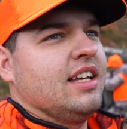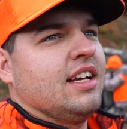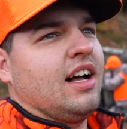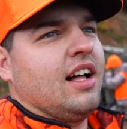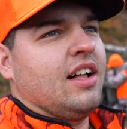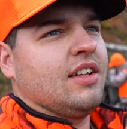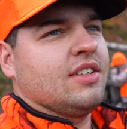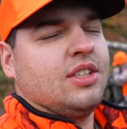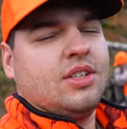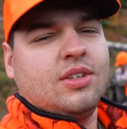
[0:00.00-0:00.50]

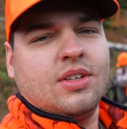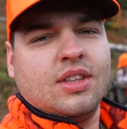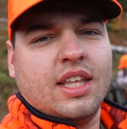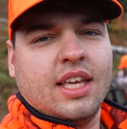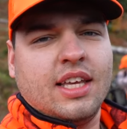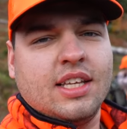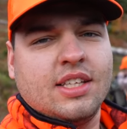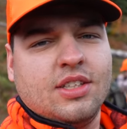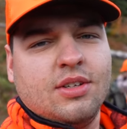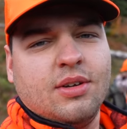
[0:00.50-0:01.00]
all due
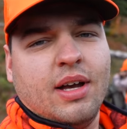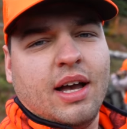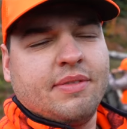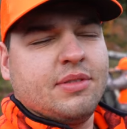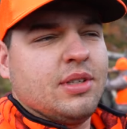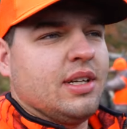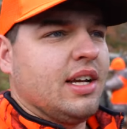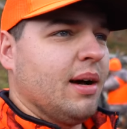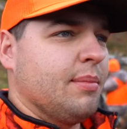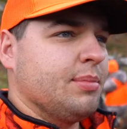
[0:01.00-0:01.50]
things do have
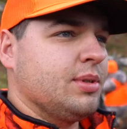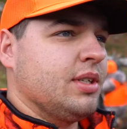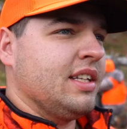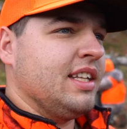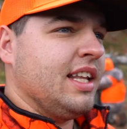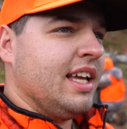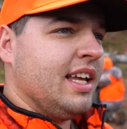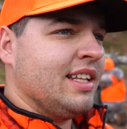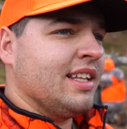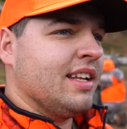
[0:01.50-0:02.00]
to come to
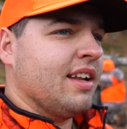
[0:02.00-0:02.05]
an end,